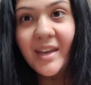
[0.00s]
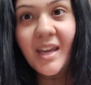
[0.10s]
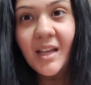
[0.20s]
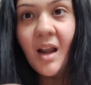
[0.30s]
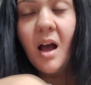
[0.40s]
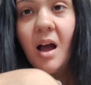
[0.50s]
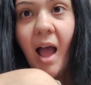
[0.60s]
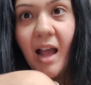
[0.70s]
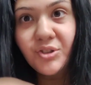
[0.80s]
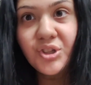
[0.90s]
so I can
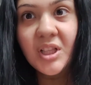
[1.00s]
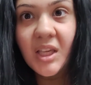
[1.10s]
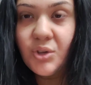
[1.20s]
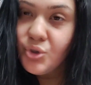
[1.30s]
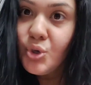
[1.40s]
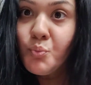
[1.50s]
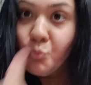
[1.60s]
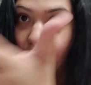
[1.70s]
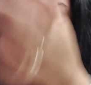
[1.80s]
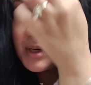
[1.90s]
actually do
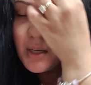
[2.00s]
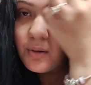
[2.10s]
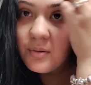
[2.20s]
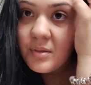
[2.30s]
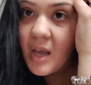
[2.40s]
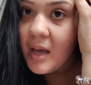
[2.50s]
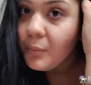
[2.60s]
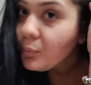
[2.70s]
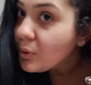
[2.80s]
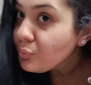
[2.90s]
more videos.
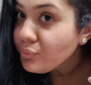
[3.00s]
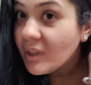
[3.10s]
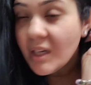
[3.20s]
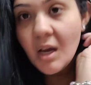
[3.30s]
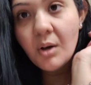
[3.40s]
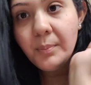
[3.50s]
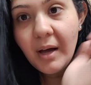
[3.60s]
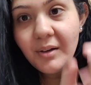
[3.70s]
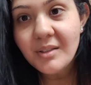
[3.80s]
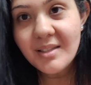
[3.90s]
It would really help
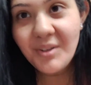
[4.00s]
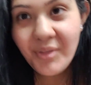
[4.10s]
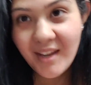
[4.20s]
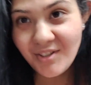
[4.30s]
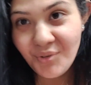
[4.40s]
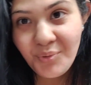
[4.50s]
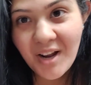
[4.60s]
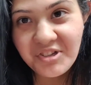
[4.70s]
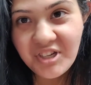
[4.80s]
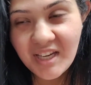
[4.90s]
out. So thanks for
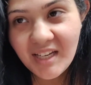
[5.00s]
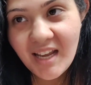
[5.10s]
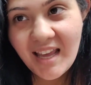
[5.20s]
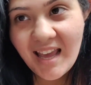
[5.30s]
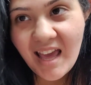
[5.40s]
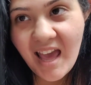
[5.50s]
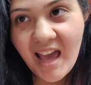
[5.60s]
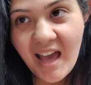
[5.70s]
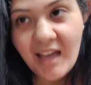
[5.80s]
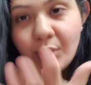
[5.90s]
watching
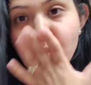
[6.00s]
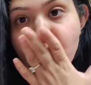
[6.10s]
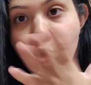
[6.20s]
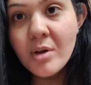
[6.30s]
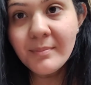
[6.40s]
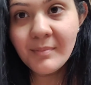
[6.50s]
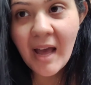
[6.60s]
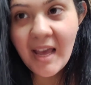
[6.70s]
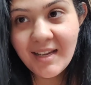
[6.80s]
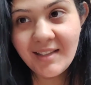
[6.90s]
and
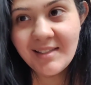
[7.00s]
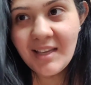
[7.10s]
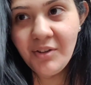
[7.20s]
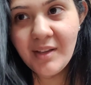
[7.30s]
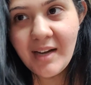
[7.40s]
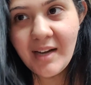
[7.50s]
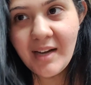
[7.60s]
bye. See you in the